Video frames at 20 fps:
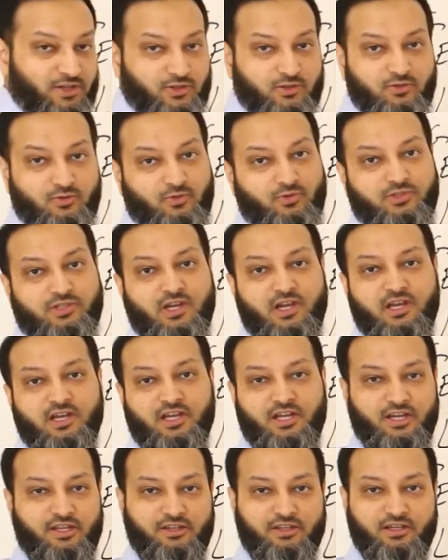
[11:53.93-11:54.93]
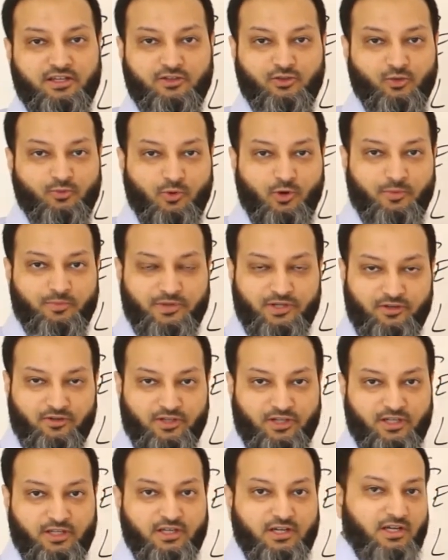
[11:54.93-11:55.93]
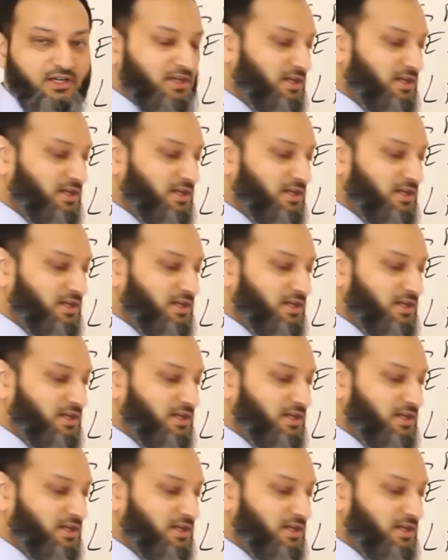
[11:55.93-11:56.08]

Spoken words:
to use in the newborn period